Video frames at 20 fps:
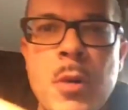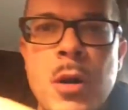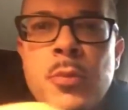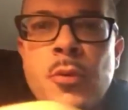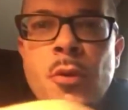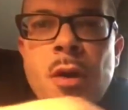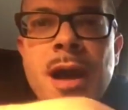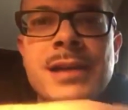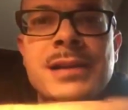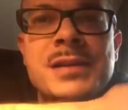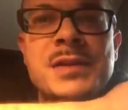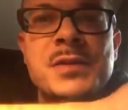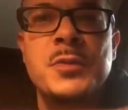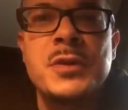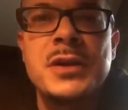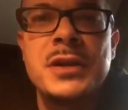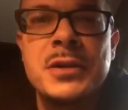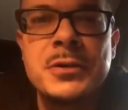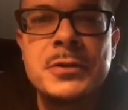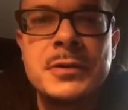upright as
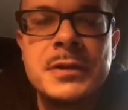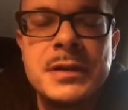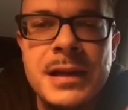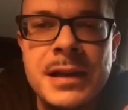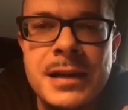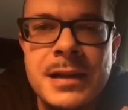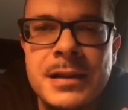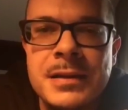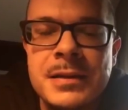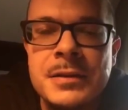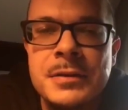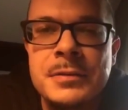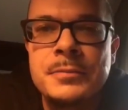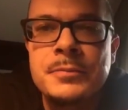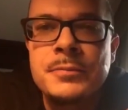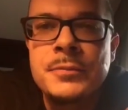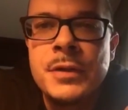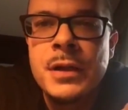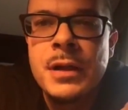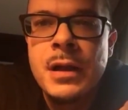well.
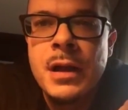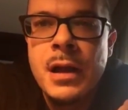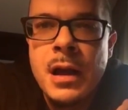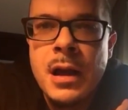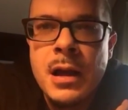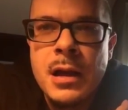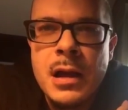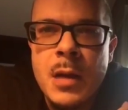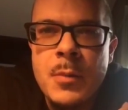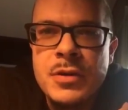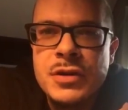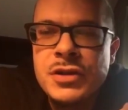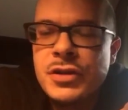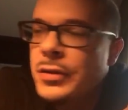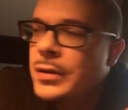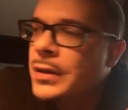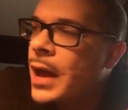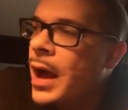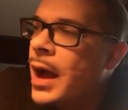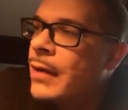Coming to you
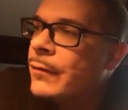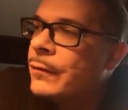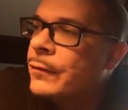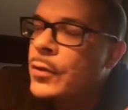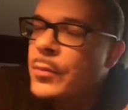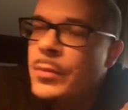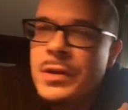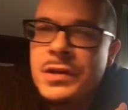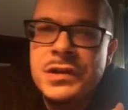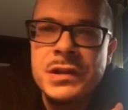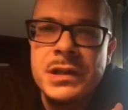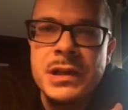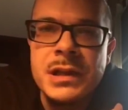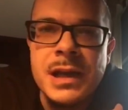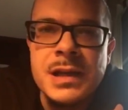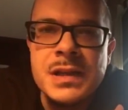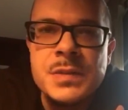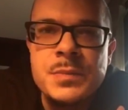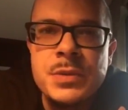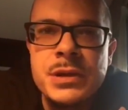live from Michigan. I
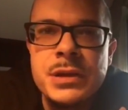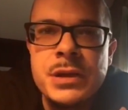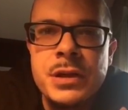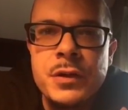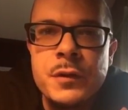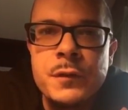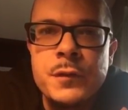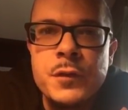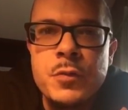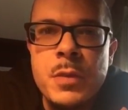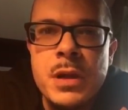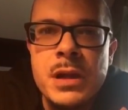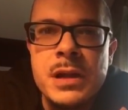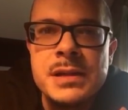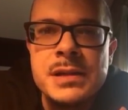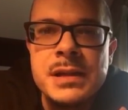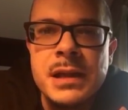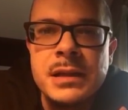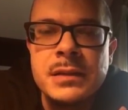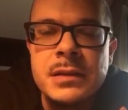speak here in a few minutes
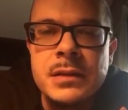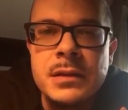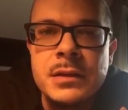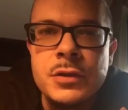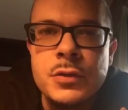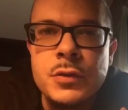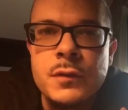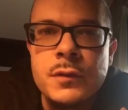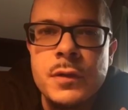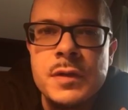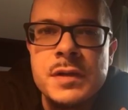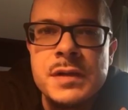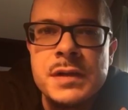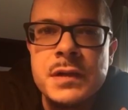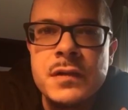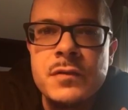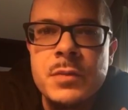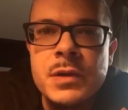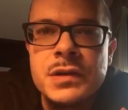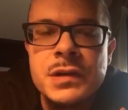at the University of
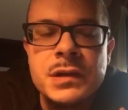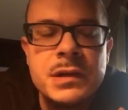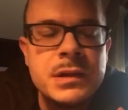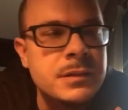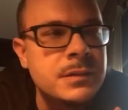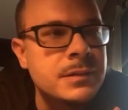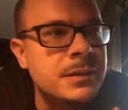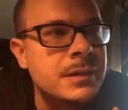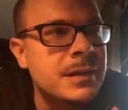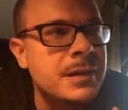Michigan.